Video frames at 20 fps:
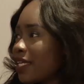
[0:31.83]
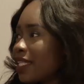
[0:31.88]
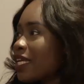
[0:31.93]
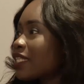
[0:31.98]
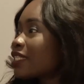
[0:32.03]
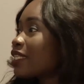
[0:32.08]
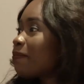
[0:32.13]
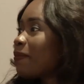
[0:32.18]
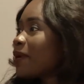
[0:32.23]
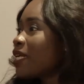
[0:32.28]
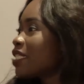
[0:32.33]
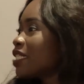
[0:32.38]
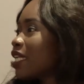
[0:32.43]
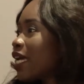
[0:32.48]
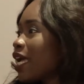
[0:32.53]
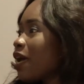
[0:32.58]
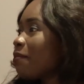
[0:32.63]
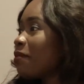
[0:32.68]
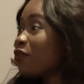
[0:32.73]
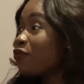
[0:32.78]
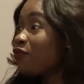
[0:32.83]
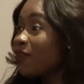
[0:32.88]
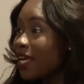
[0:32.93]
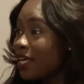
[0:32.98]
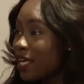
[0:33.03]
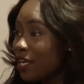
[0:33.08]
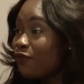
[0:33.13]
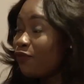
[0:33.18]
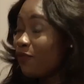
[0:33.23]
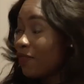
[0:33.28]
that's the person I am.
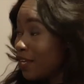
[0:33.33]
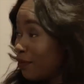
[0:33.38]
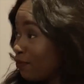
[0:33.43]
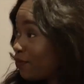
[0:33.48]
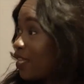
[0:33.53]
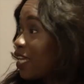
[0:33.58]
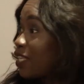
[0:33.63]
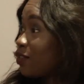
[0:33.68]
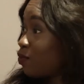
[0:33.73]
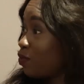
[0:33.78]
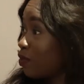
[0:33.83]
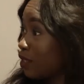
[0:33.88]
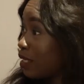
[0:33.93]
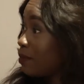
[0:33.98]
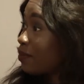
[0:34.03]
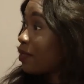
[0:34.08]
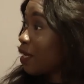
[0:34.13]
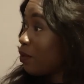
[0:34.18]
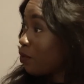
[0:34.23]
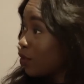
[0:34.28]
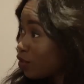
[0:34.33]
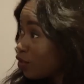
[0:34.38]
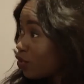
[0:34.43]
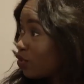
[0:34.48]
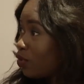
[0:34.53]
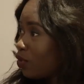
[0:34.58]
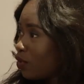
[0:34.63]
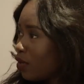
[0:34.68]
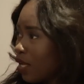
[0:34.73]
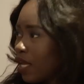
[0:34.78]
If that's something I want to
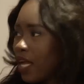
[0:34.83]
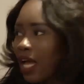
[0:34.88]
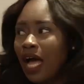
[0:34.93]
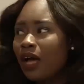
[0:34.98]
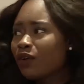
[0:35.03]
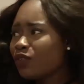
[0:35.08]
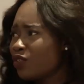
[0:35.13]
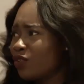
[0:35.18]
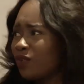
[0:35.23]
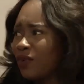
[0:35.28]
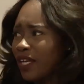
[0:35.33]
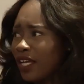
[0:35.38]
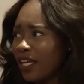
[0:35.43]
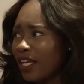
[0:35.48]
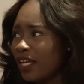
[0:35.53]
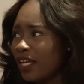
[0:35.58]
do, I'll do it.